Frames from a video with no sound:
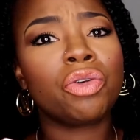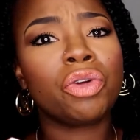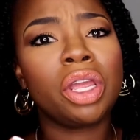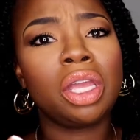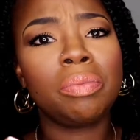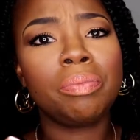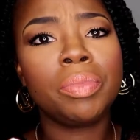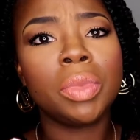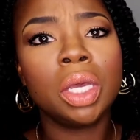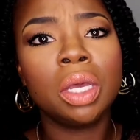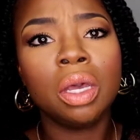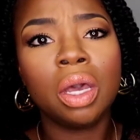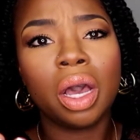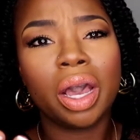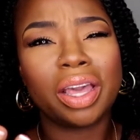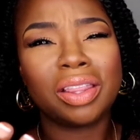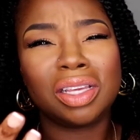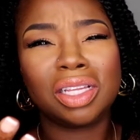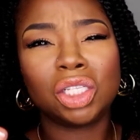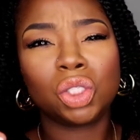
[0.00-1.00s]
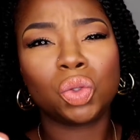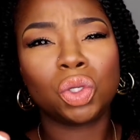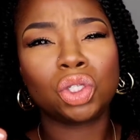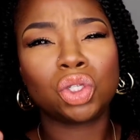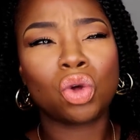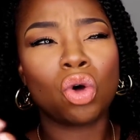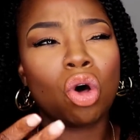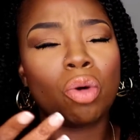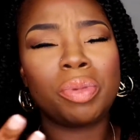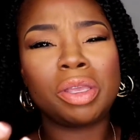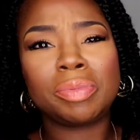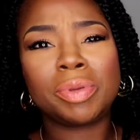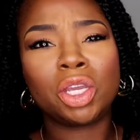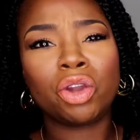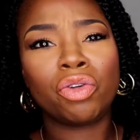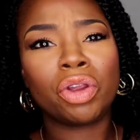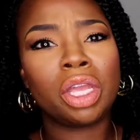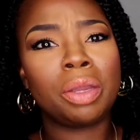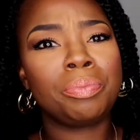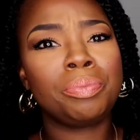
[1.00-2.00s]
cream. I think that's what it's called,
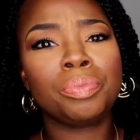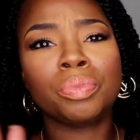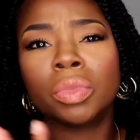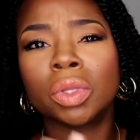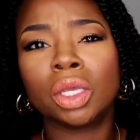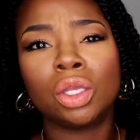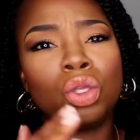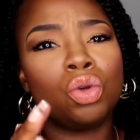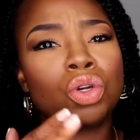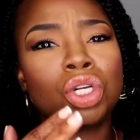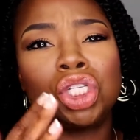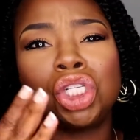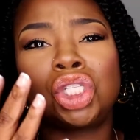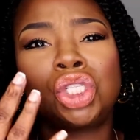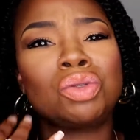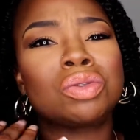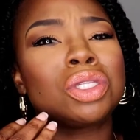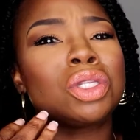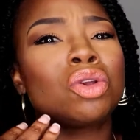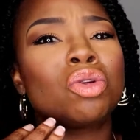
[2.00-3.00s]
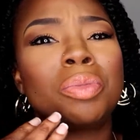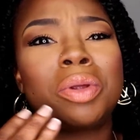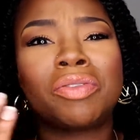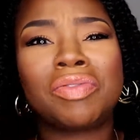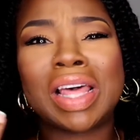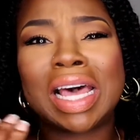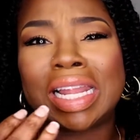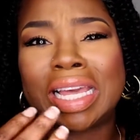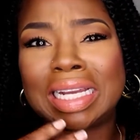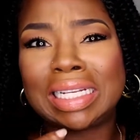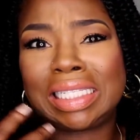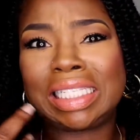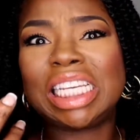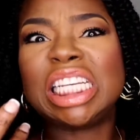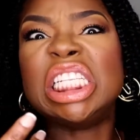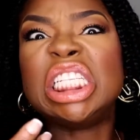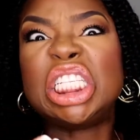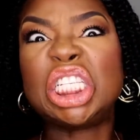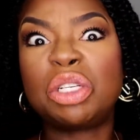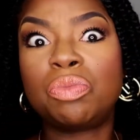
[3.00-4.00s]
BB cream. You can just use a little bit of that, like a
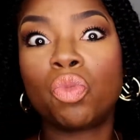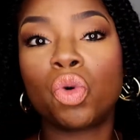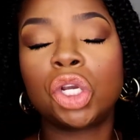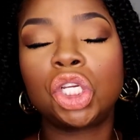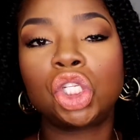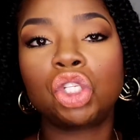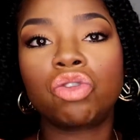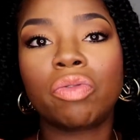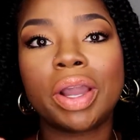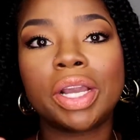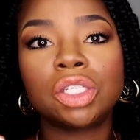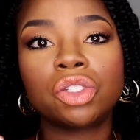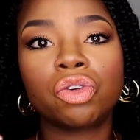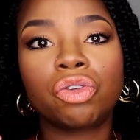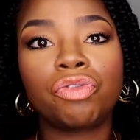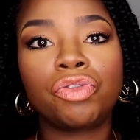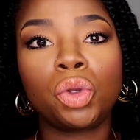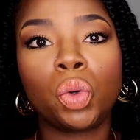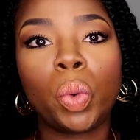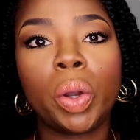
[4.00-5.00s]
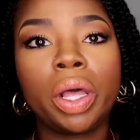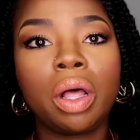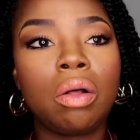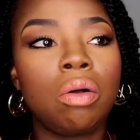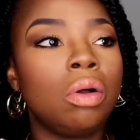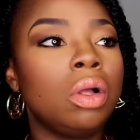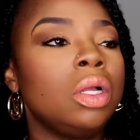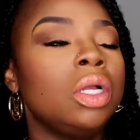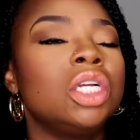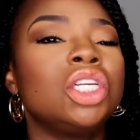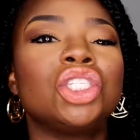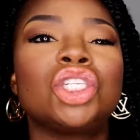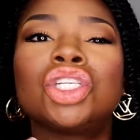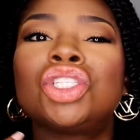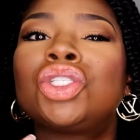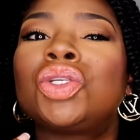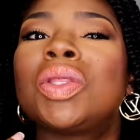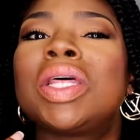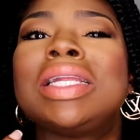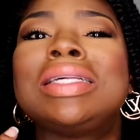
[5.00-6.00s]
tinted moisturizer, if you will,
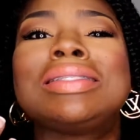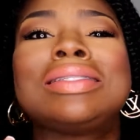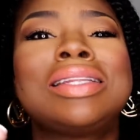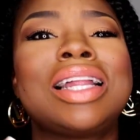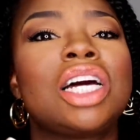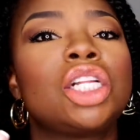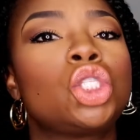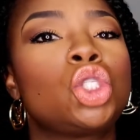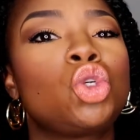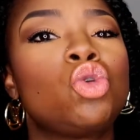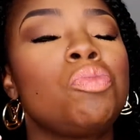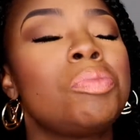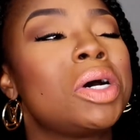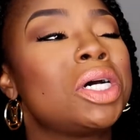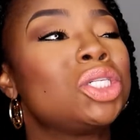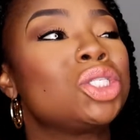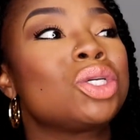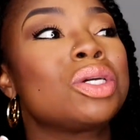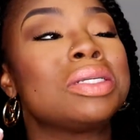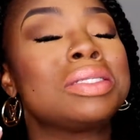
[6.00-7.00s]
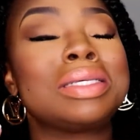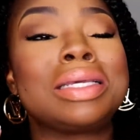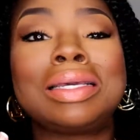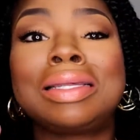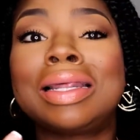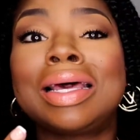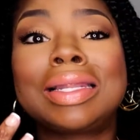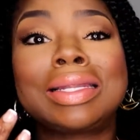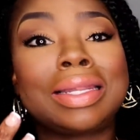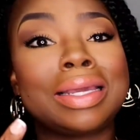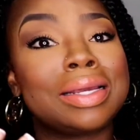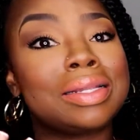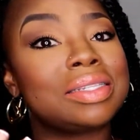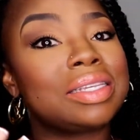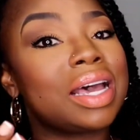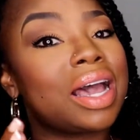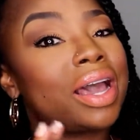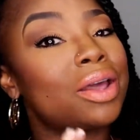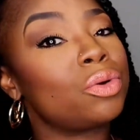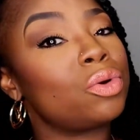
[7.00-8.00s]
just so that it's not too much. Because in
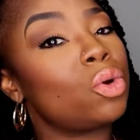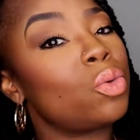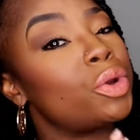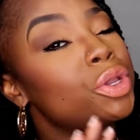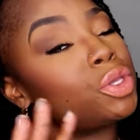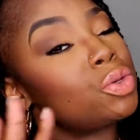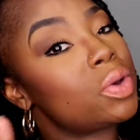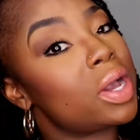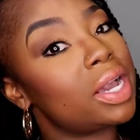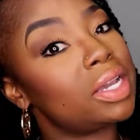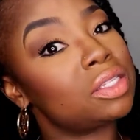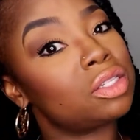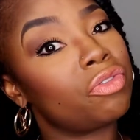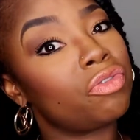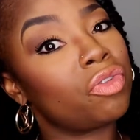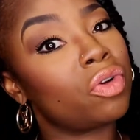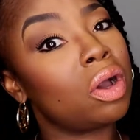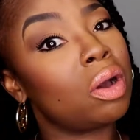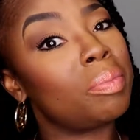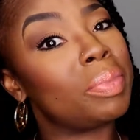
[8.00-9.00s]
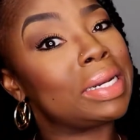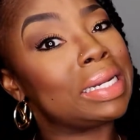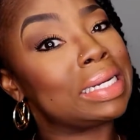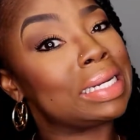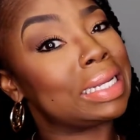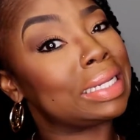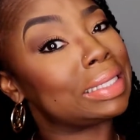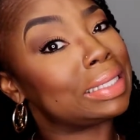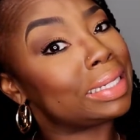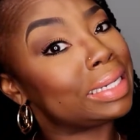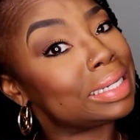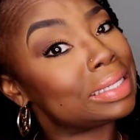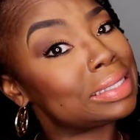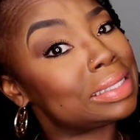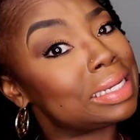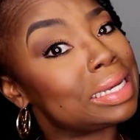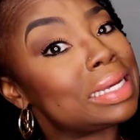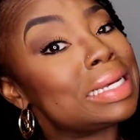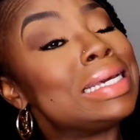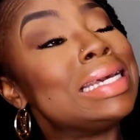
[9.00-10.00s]
Atlanta, I don't know where you guys are from, but in
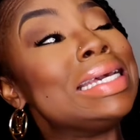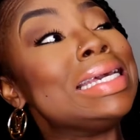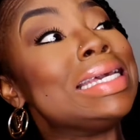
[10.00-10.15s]
Atlanta,